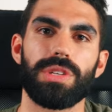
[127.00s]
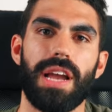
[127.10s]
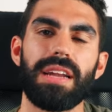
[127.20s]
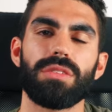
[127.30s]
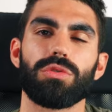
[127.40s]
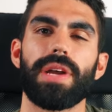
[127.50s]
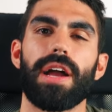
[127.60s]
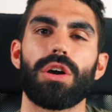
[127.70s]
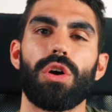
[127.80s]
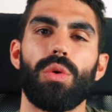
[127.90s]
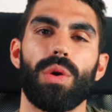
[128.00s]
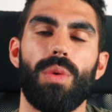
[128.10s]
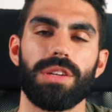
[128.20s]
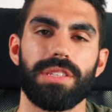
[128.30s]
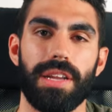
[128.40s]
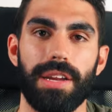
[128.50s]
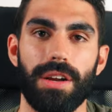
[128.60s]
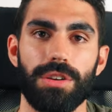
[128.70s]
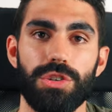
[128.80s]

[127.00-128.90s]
to kind of re-echo what Juan said here,